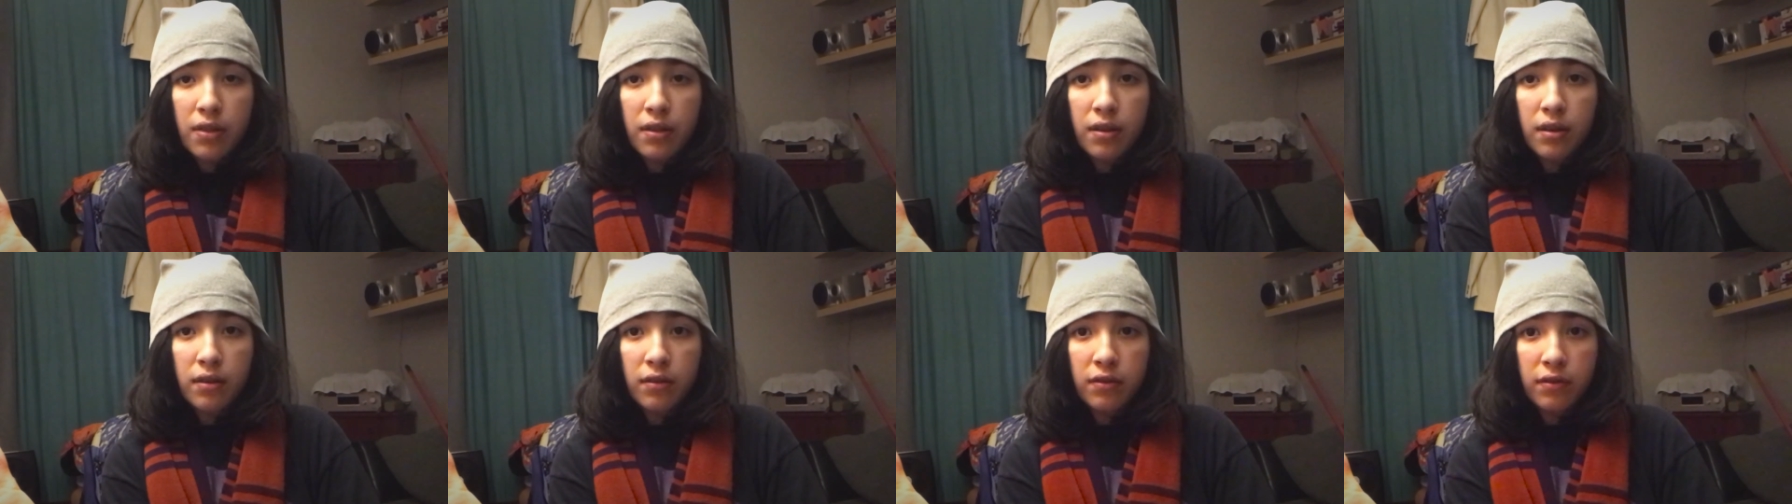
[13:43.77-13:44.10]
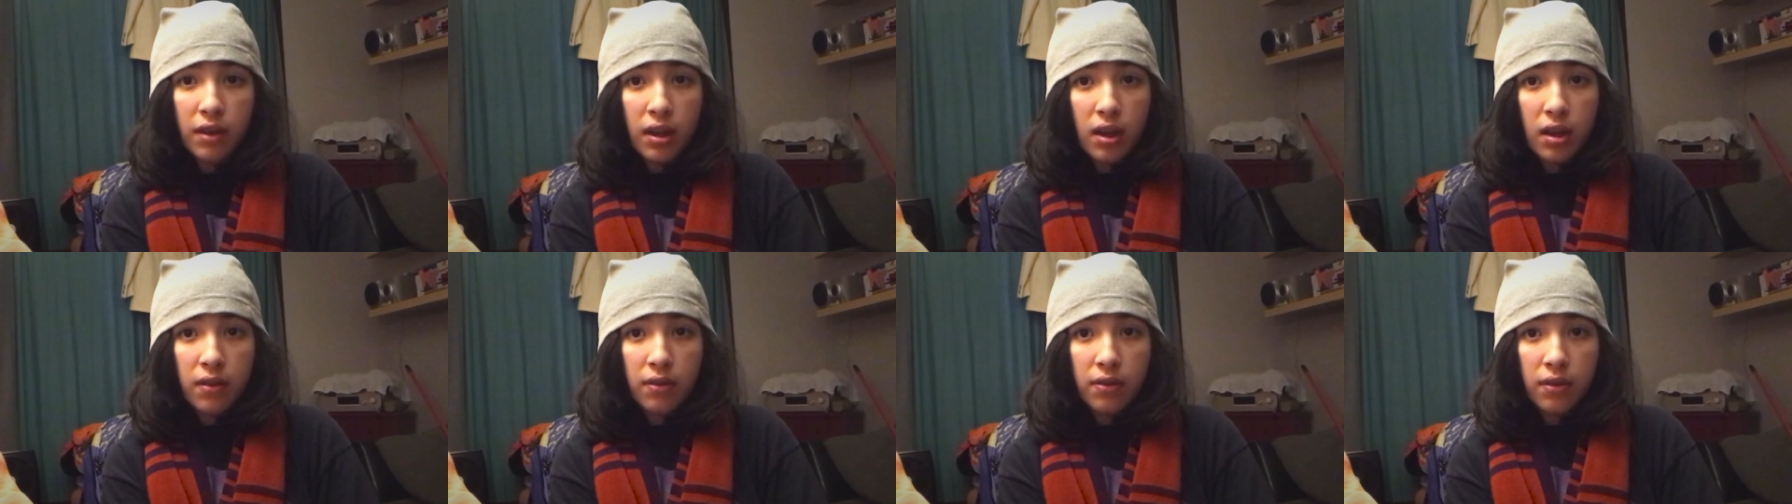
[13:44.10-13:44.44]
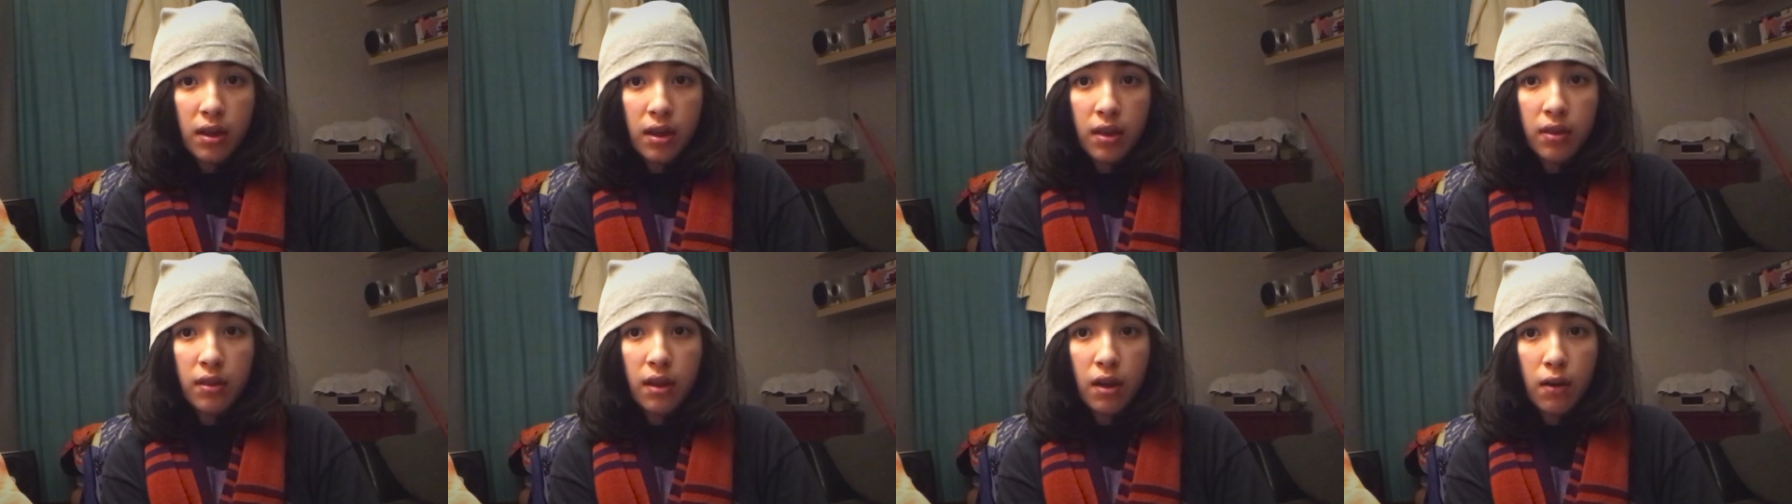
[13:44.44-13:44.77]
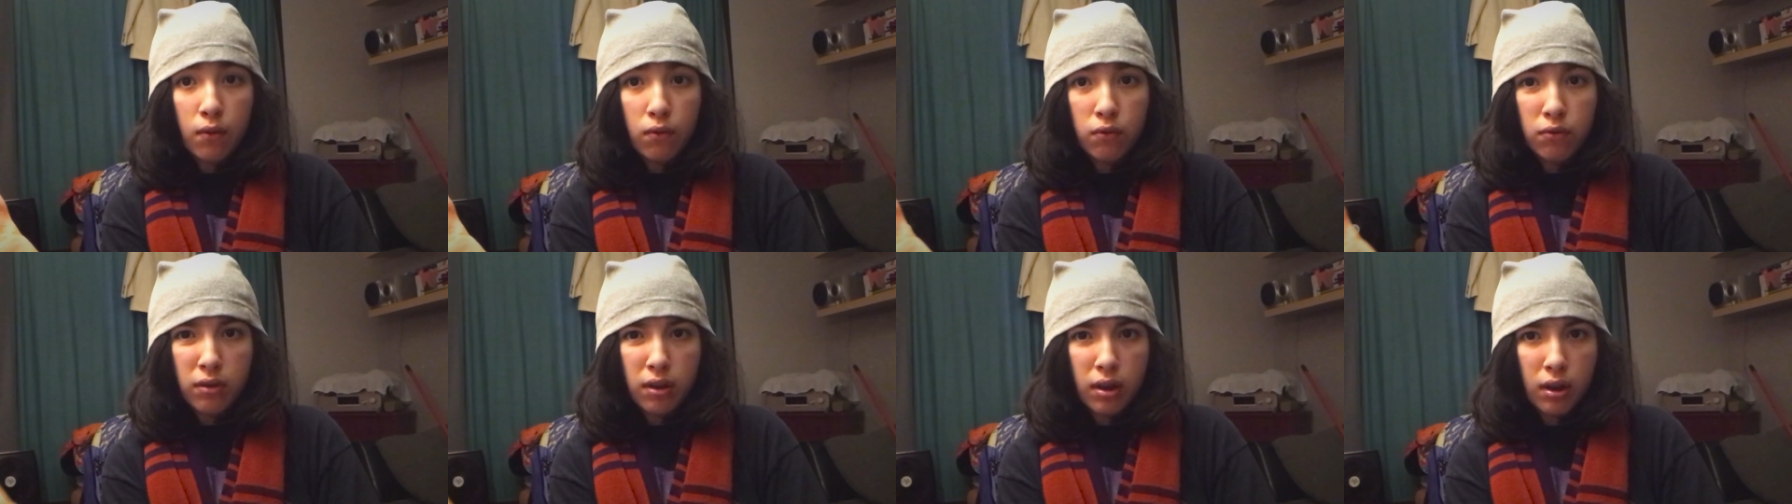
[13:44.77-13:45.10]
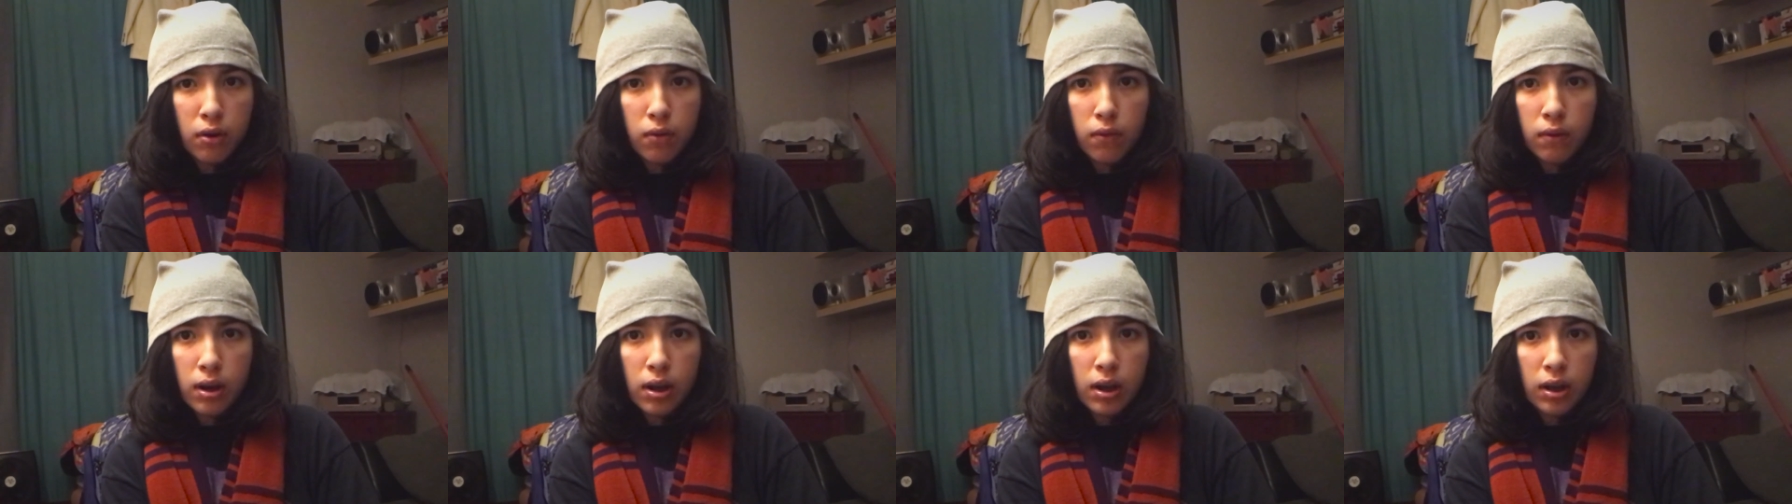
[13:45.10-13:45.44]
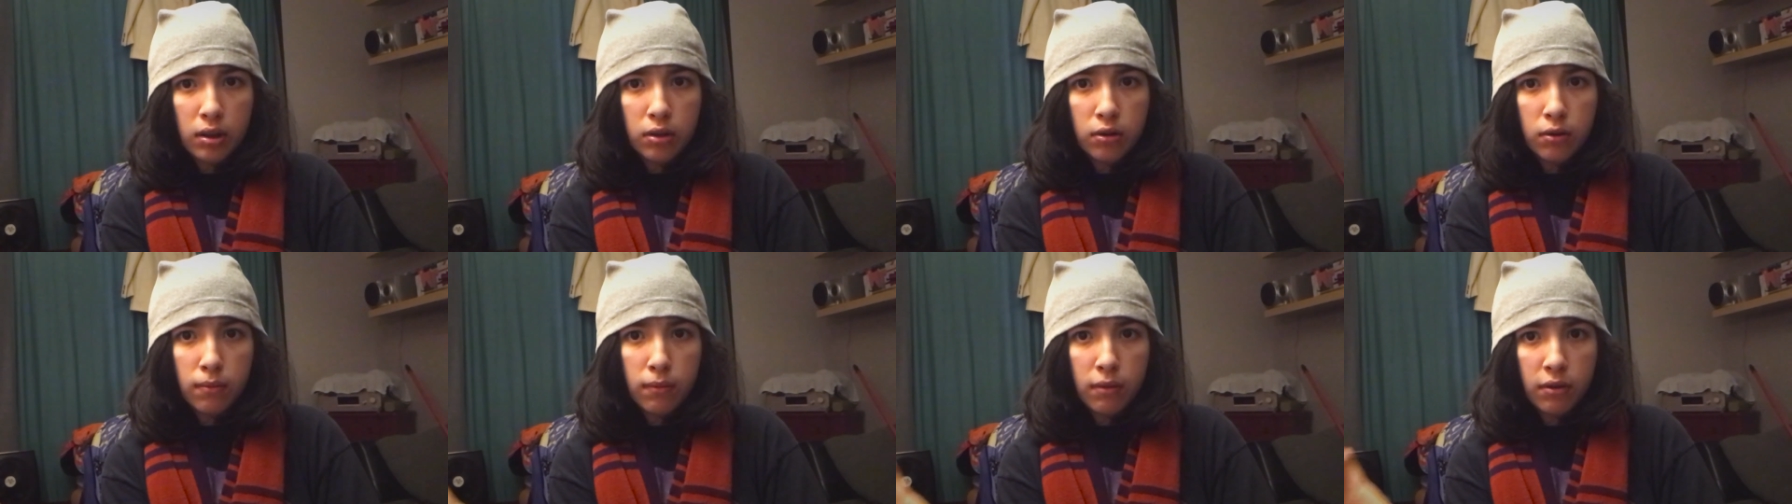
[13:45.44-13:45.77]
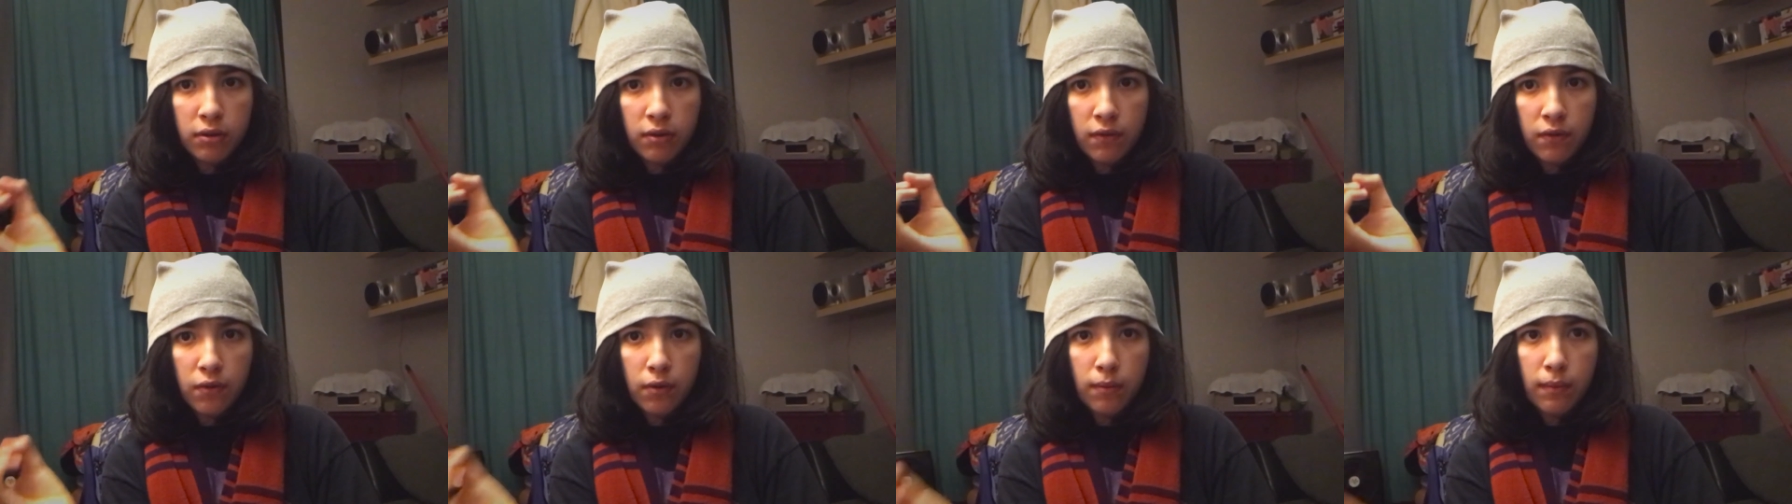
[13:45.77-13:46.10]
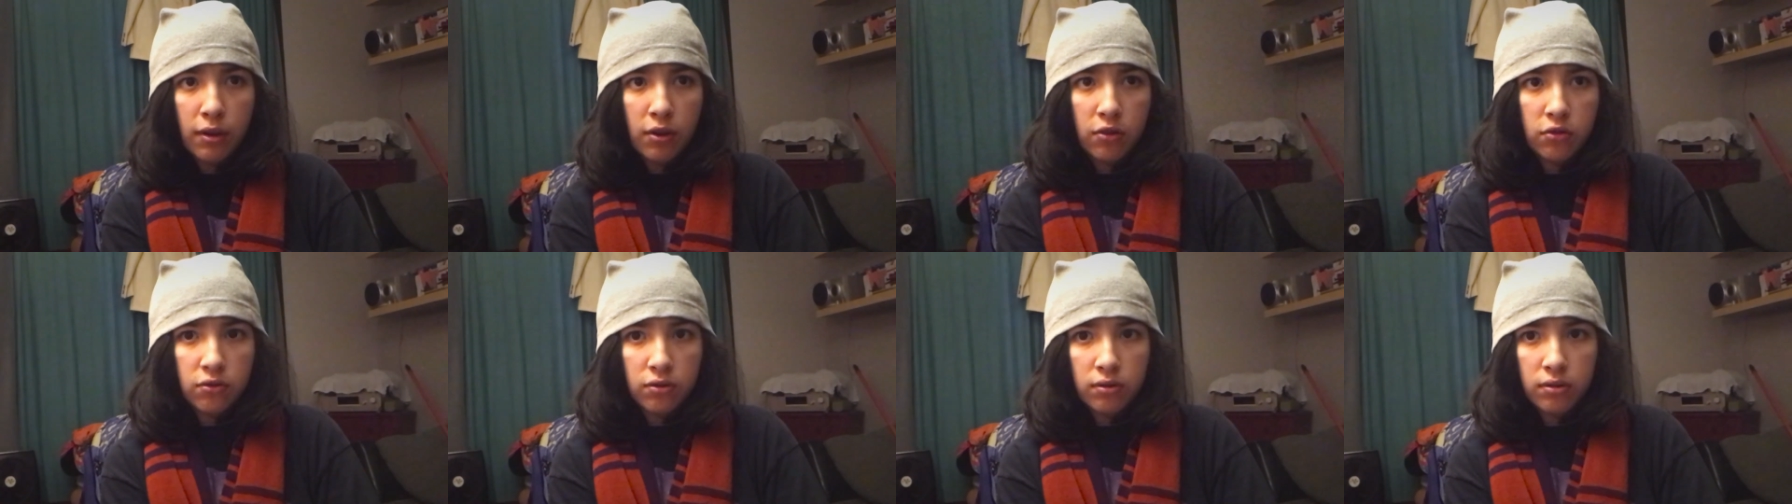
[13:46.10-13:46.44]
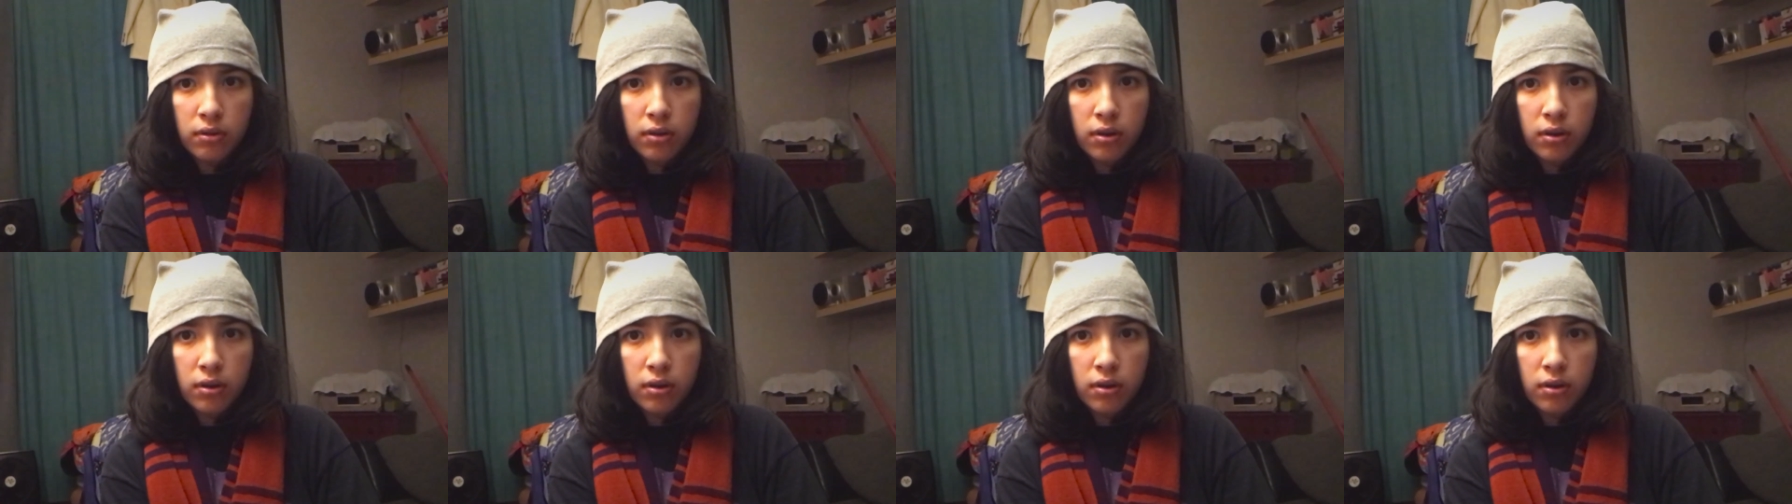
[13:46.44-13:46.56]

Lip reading: say anything that was incorrect or misinformation,